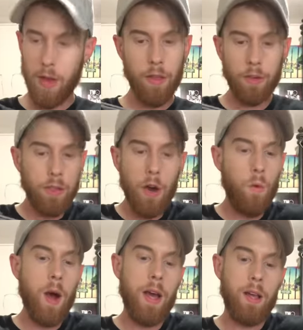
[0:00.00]
There's no
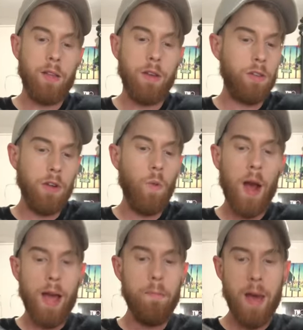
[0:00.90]
way. There's no
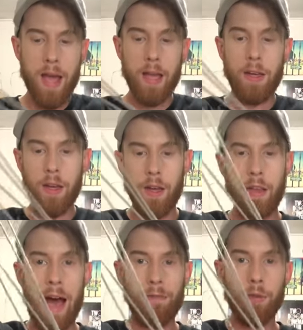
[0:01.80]
way I made
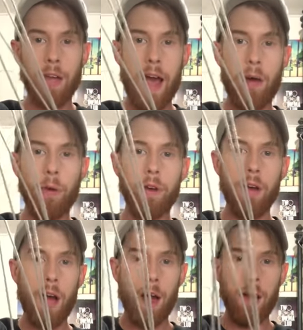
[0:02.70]
the Eiffel Tower
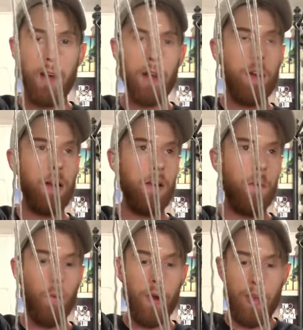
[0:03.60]

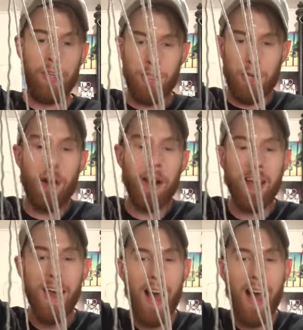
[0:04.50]
with a straight...